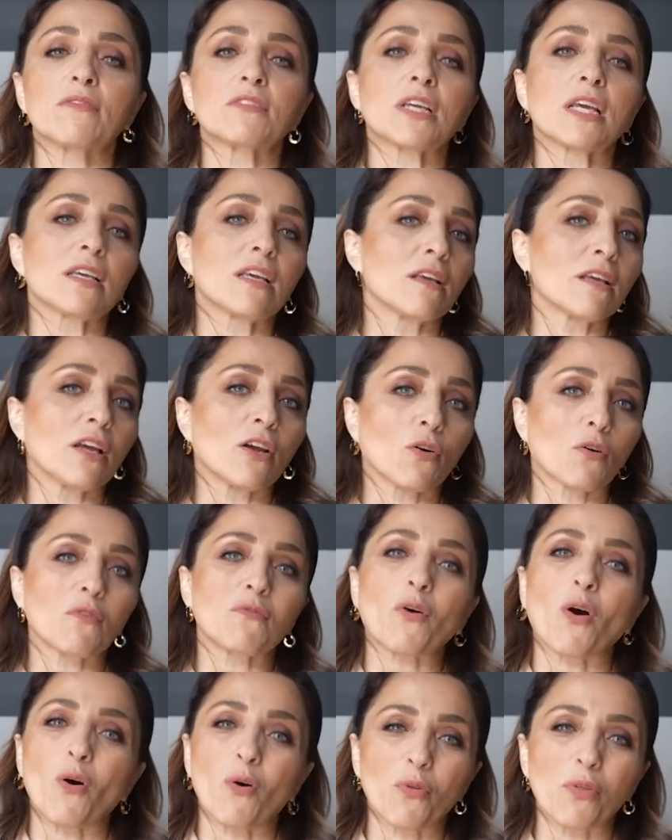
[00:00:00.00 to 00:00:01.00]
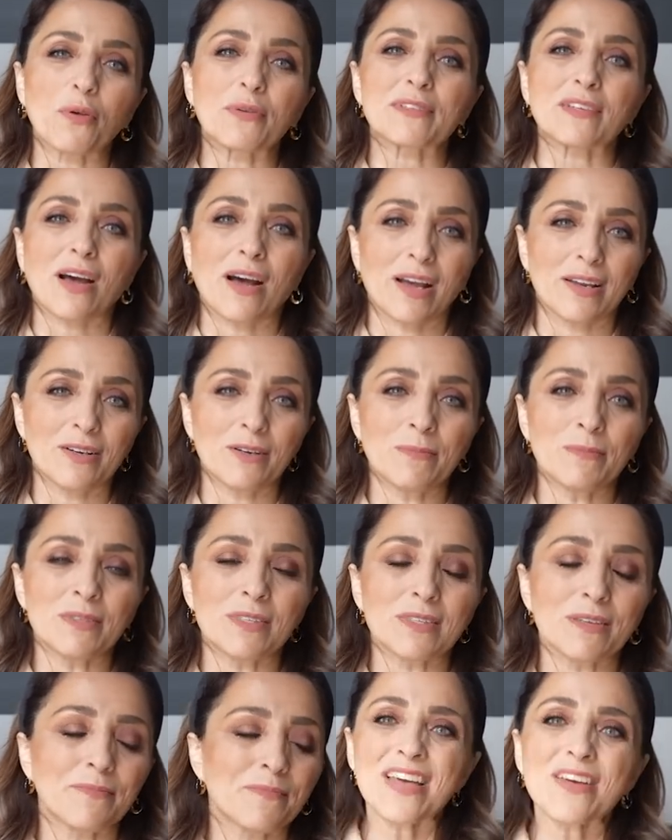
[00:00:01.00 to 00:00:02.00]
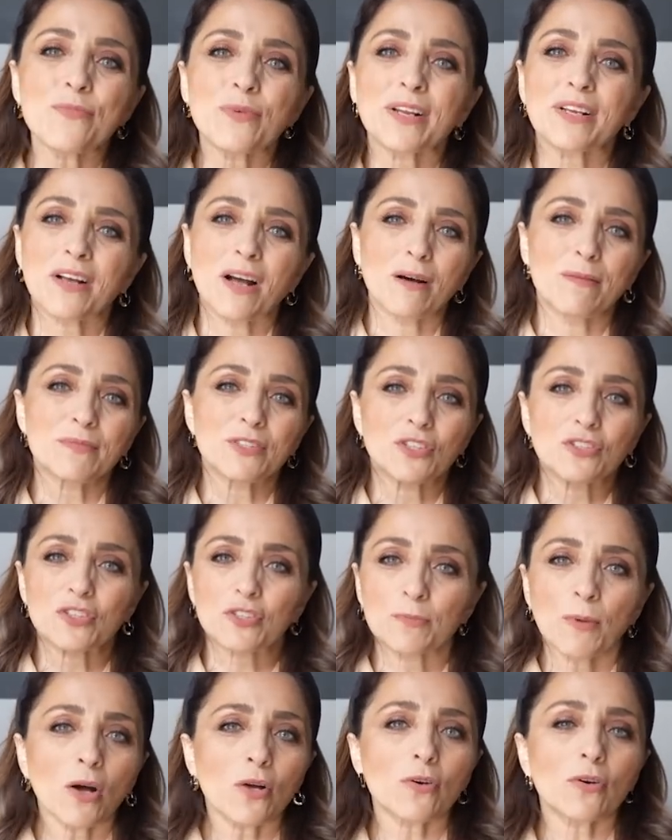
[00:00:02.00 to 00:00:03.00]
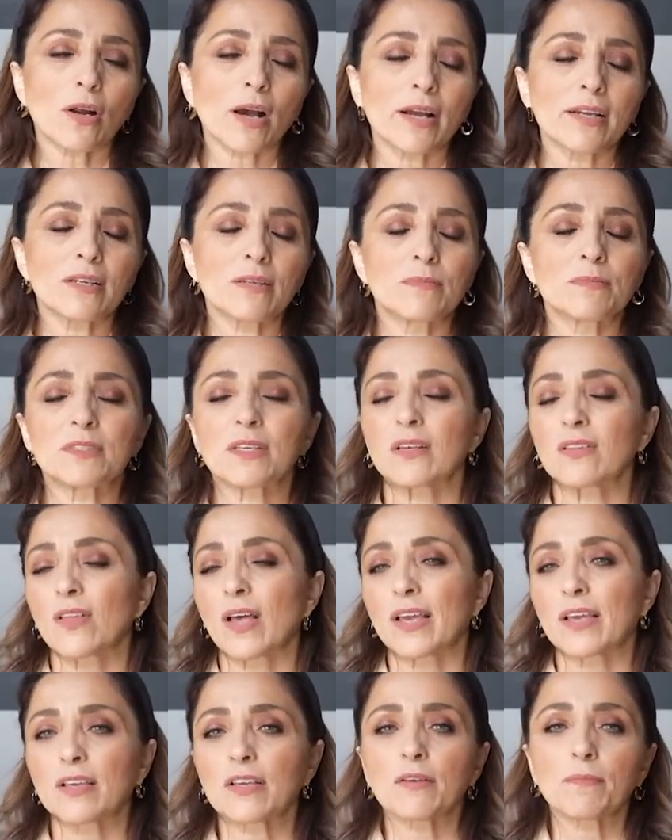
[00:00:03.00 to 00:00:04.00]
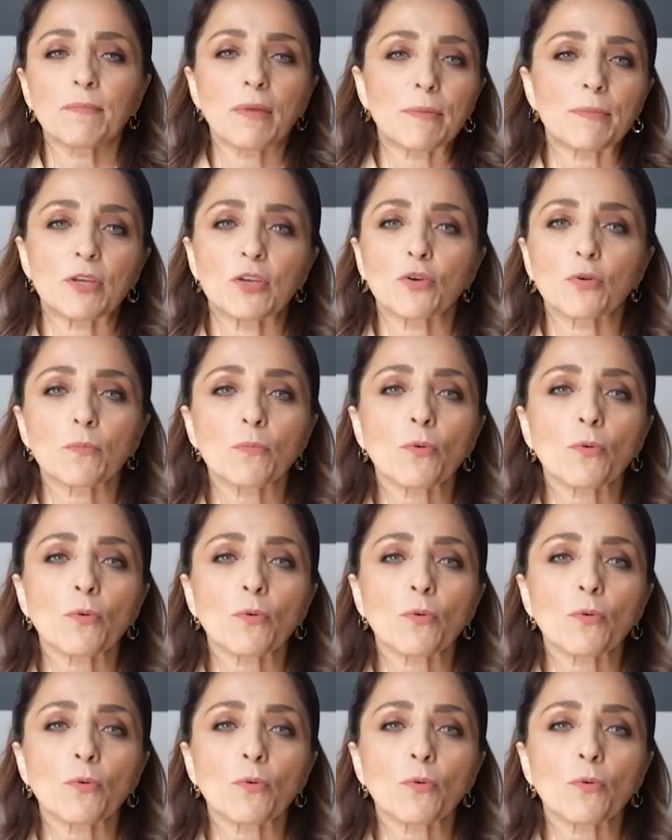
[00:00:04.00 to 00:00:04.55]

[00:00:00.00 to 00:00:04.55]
of taking care of all those items. Then when it comes to smaller items like maybe your